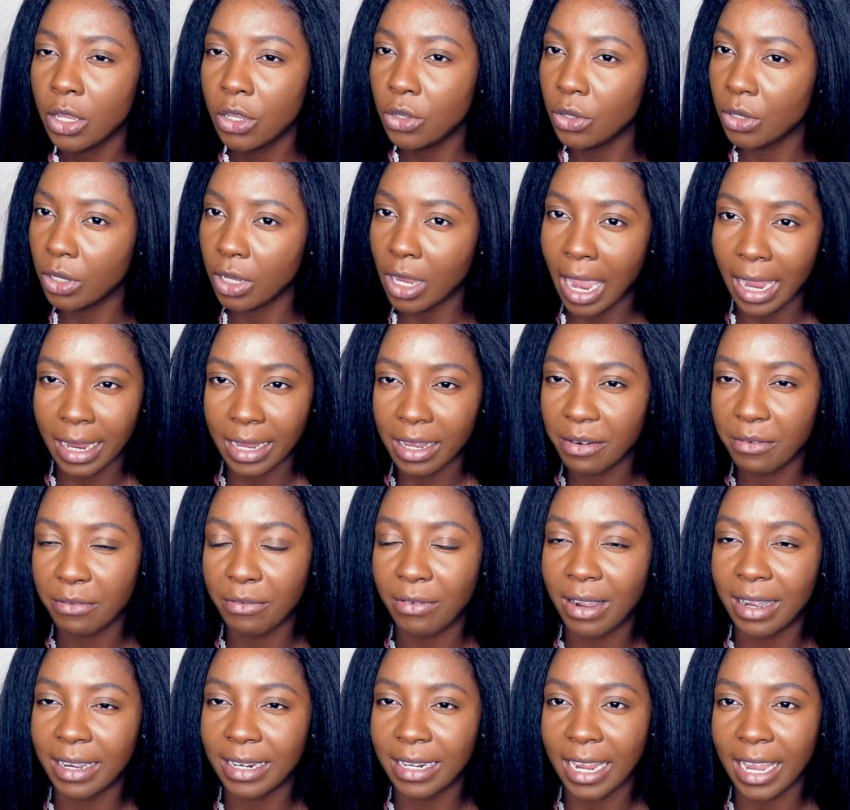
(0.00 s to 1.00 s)
I can't
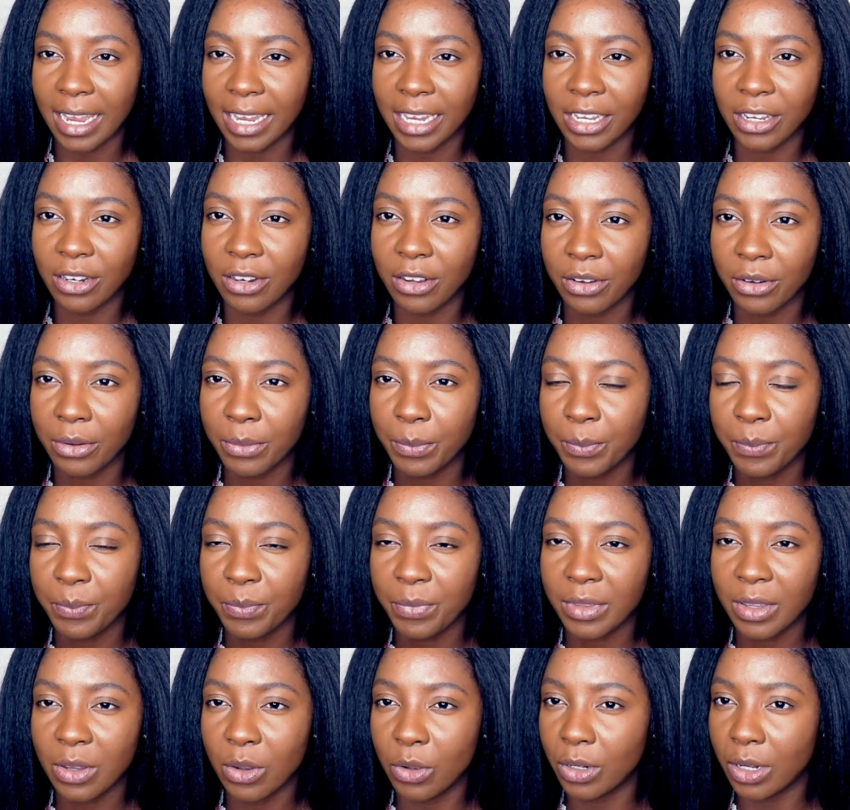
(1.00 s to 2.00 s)
find that either
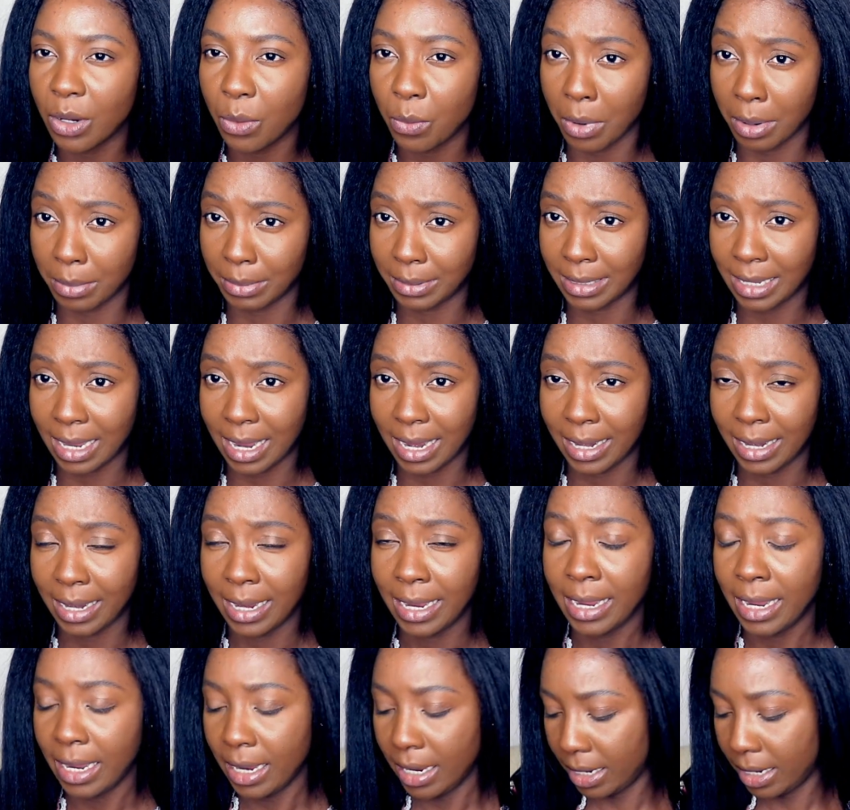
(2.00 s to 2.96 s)
on the website.